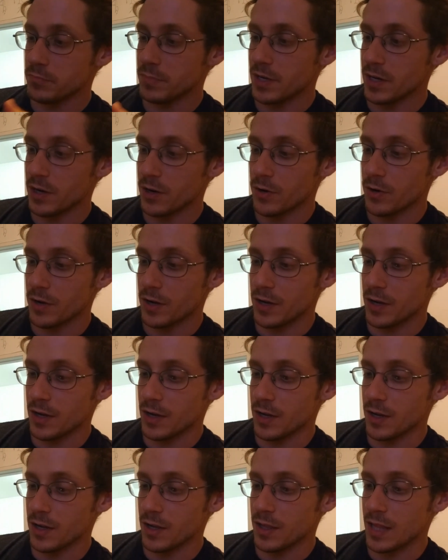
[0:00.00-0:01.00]
you know,
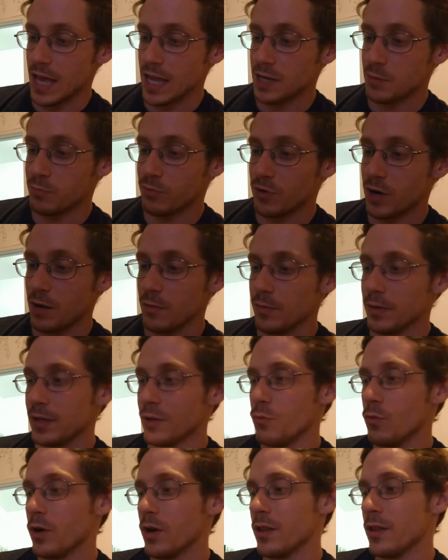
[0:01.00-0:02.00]
that's
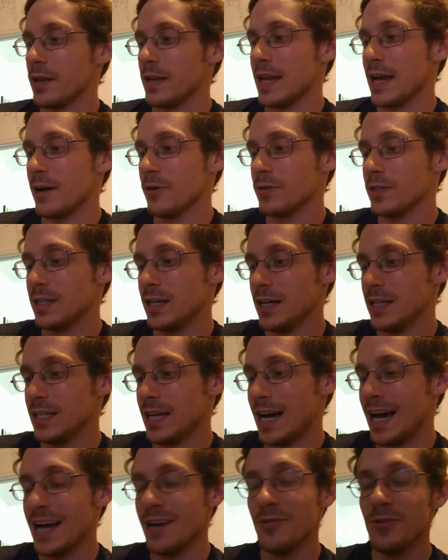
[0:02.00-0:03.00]
probably one of the downsides.
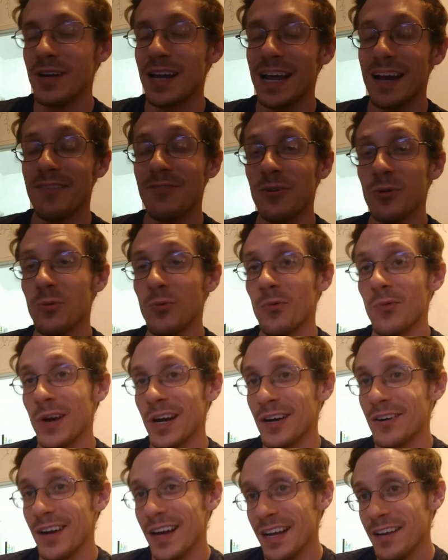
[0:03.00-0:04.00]
I don't ever
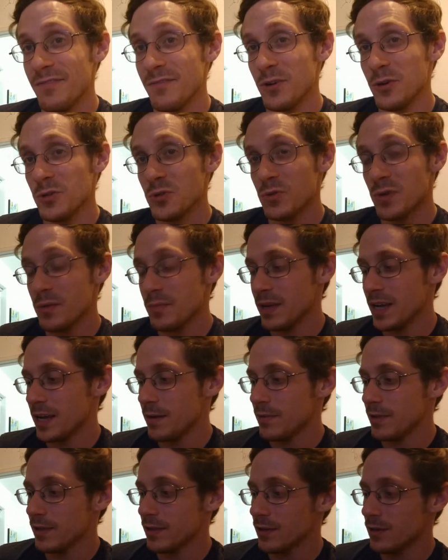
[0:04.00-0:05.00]
wear headphones when I'm
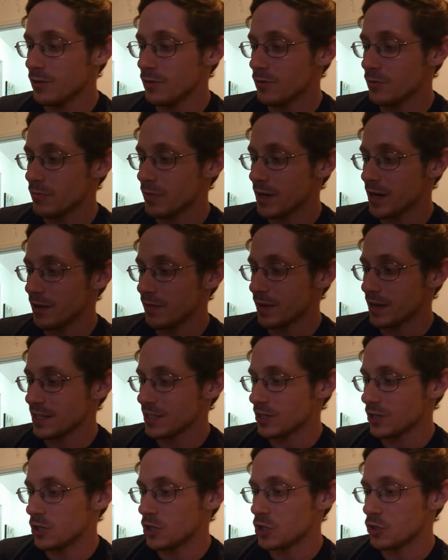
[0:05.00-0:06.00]
gaming though, but if I
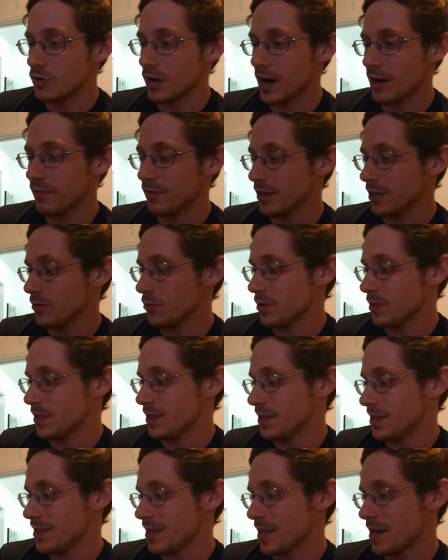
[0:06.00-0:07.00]
start traveling with
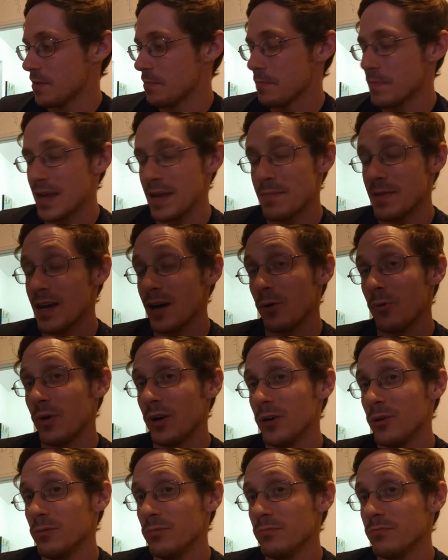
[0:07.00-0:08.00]
it, then maybe I
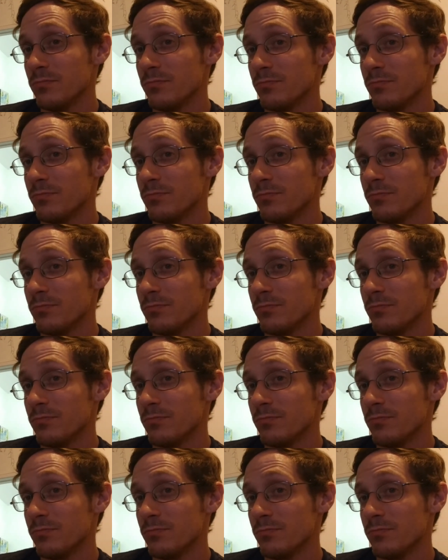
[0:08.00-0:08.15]
will.